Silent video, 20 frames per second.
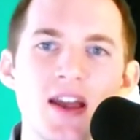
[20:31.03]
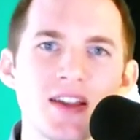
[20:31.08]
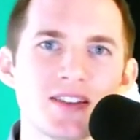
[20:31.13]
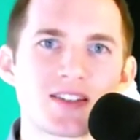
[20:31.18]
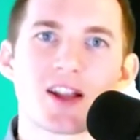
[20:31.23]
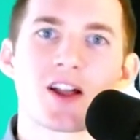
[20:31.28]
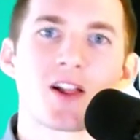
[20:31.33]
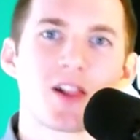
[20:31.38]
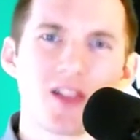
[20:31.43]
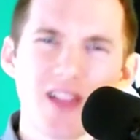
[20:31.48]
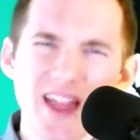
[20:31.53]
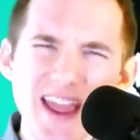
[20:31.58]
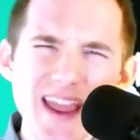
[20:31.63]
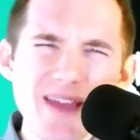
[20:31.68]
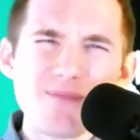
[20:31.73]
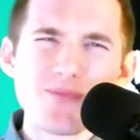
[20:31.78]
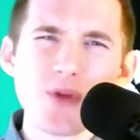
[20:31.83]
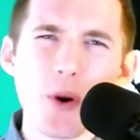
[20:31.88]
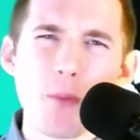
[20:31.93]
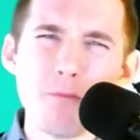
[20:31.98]
to
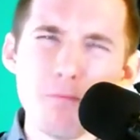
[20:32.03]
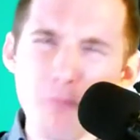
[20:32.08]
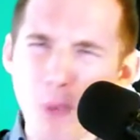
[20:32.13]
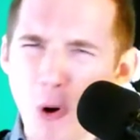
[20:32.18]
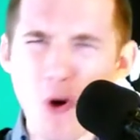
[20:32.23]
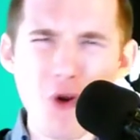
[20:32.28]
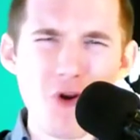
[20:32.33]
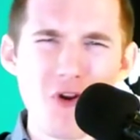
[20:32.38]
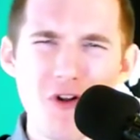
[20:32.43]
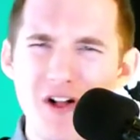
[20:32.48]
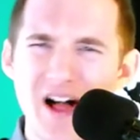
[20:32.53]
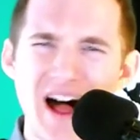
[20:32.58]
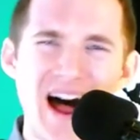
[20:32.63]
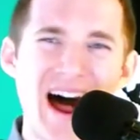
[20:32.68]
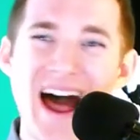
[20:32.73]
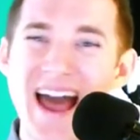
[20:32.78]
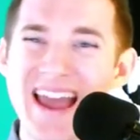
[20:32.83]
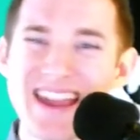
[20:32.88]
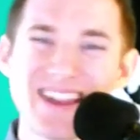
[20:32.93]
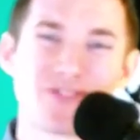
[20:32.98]
claim the moral
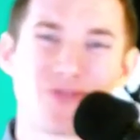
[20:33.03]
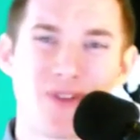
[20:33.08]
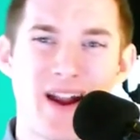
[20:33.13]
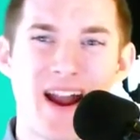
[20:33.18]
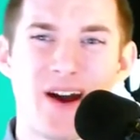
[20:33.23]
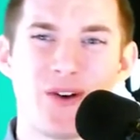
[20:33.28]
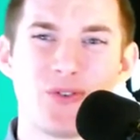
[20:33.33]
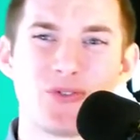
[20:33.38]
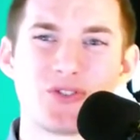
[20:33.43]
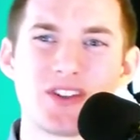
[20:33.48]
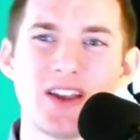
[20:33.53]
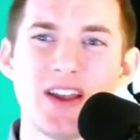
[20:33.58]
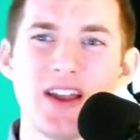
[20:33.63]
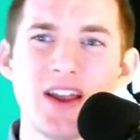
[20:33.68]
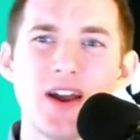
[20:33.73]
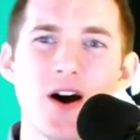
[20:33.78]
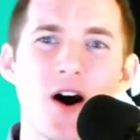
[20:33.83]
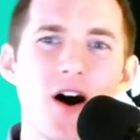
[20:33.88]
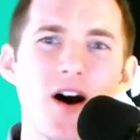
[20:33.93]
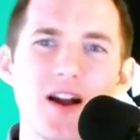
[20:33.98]
high ground
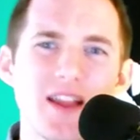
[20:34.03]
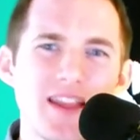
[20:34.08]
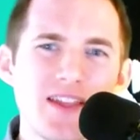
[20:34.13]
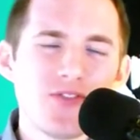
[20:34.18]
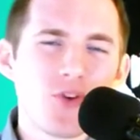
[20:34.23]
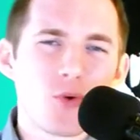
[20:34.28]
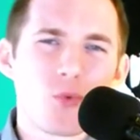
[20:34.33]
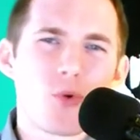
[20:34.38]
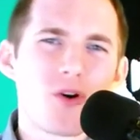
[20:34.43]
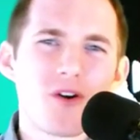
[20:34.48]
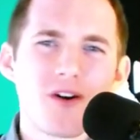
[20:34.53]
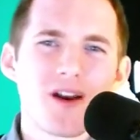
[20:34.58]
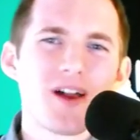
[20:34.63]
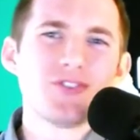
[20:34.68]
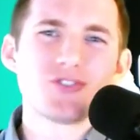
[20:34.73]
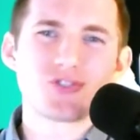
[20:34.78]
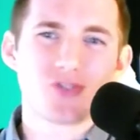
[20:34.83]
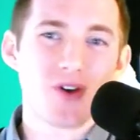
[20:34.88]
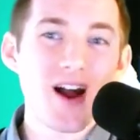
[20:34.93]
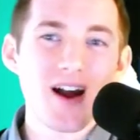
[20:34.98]
in the war on
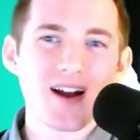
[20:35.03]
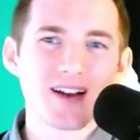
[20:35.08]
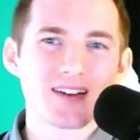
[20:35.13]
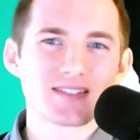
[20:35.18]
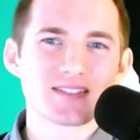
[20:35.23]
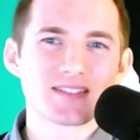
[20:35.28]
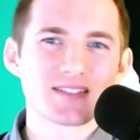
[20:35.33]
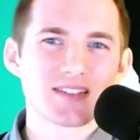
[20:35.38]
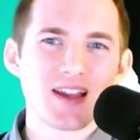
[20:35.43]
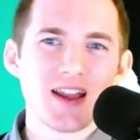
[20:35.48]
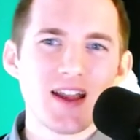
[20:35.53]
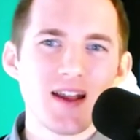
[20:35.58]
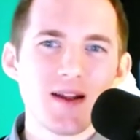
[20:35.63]
drugs.